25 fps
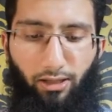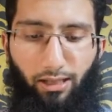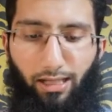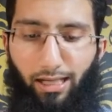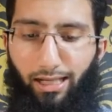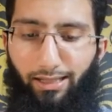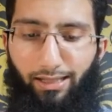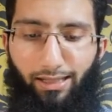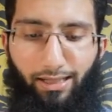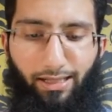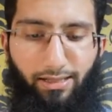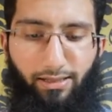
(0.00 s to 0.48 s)

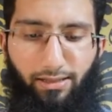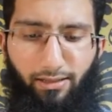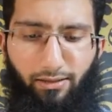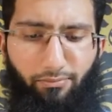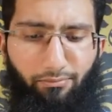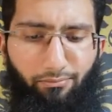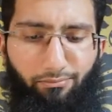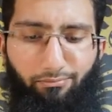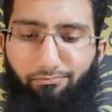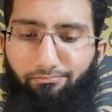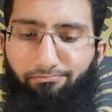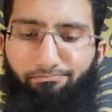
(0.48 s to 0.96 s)
alite
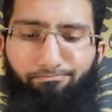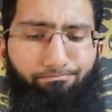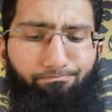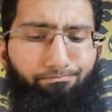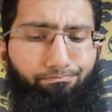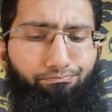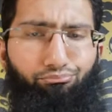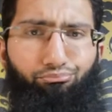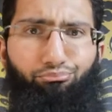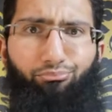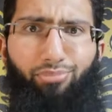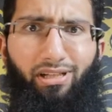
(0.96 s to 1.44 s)
and
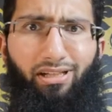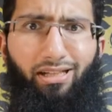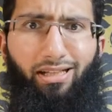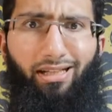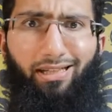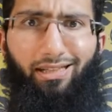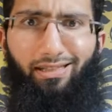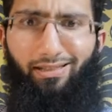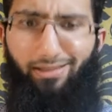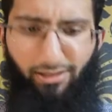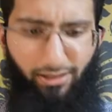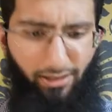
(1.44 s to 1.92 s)

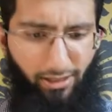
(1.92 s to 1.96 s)
belite.